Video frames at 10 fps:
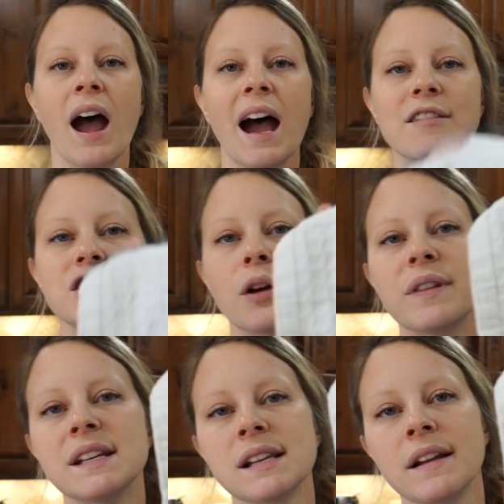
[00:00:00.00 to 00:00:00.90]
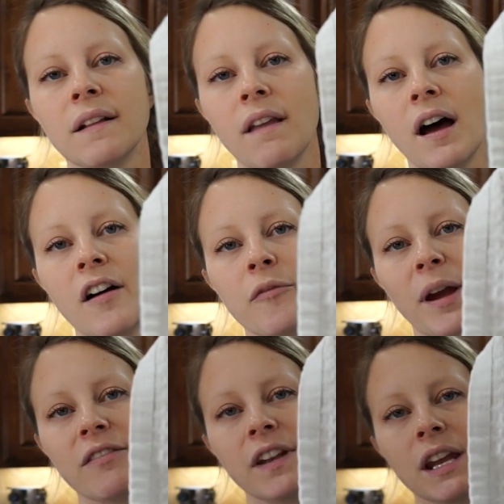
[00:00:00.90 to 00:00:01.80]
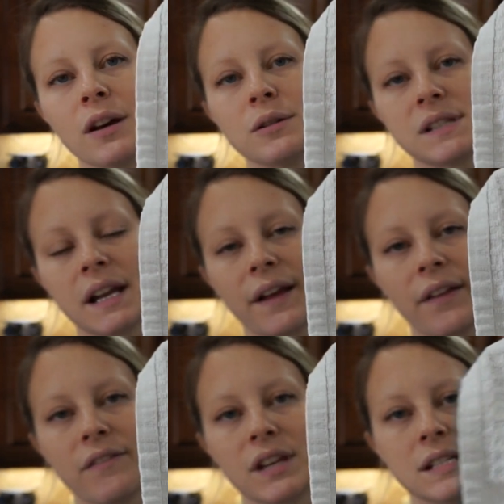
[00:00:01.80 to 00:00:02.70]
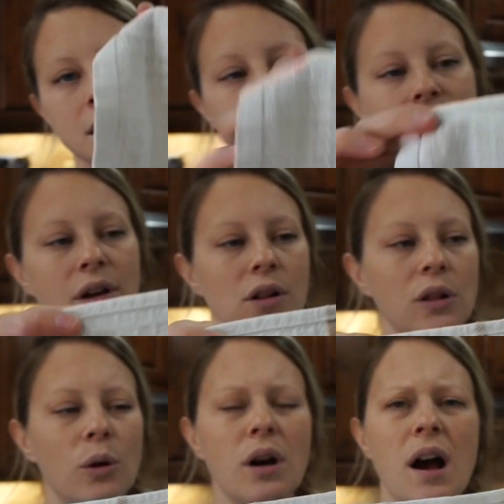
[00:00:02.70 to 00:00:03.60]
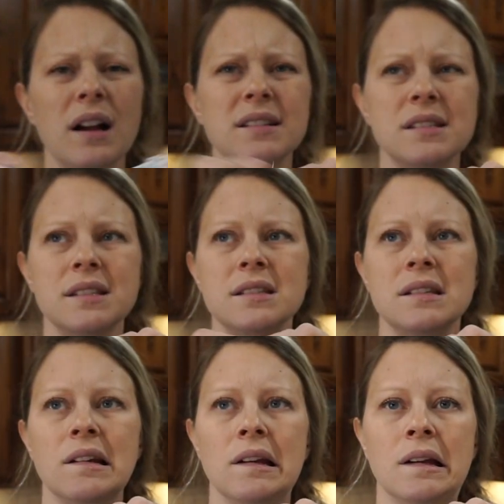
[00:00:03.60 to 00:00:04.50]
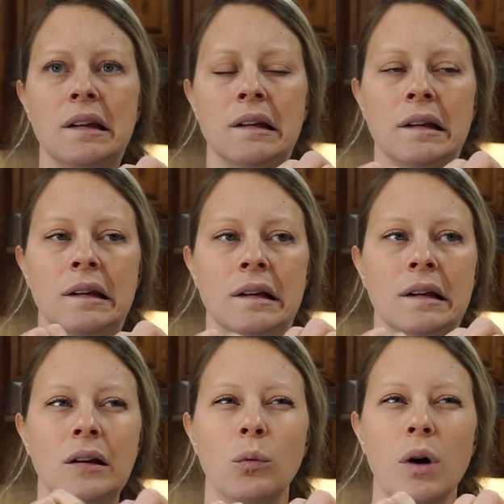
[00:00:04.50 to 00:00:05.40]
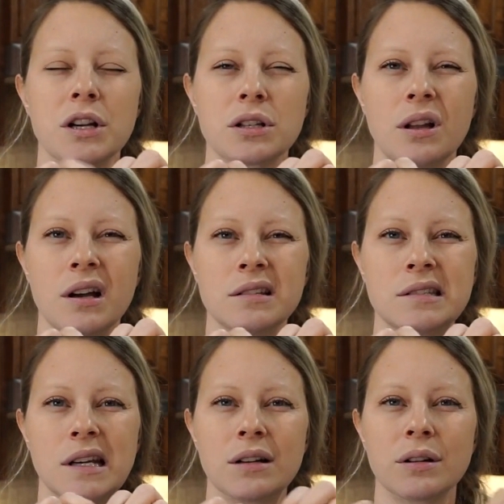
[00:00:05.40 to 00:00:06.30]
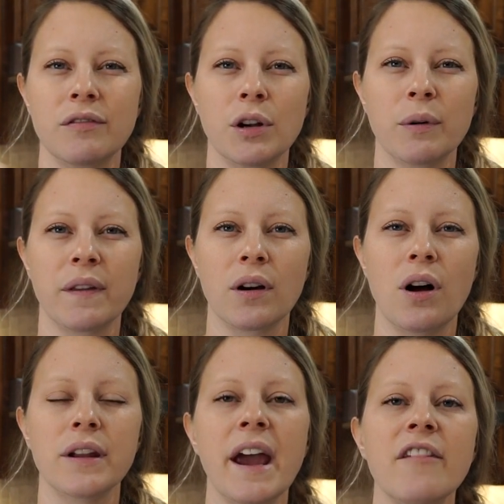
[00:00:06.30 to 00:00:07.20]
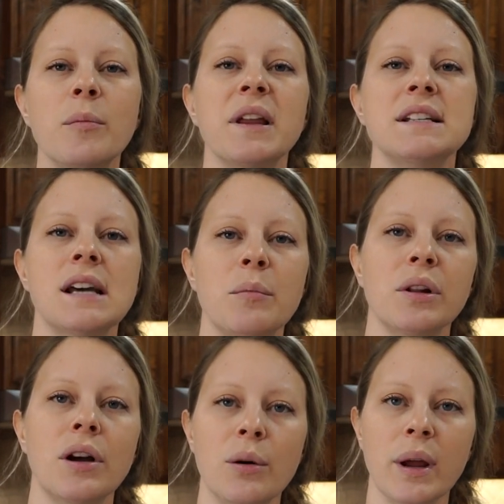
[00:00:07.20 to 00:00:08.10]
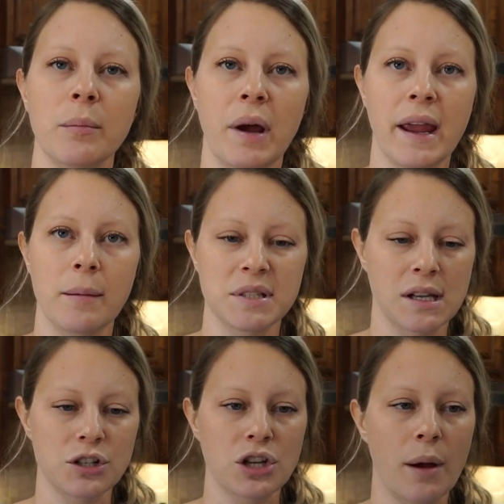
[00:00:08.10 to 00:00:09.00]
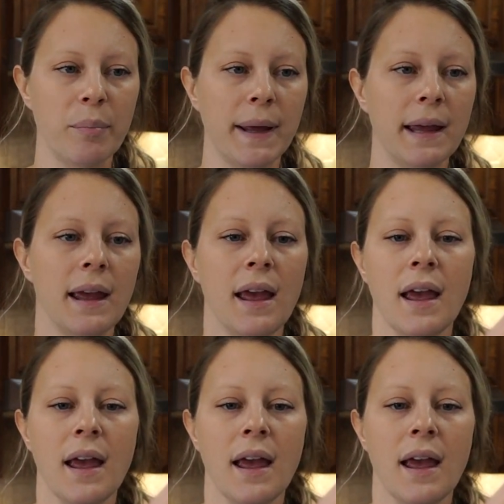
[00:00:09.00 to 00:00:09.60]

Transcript: I've shown these in a lot of my videos, and I love these. These are the Clorox washcloths. I don't even know what they're called. I have them linked down below in my Amazon shop, but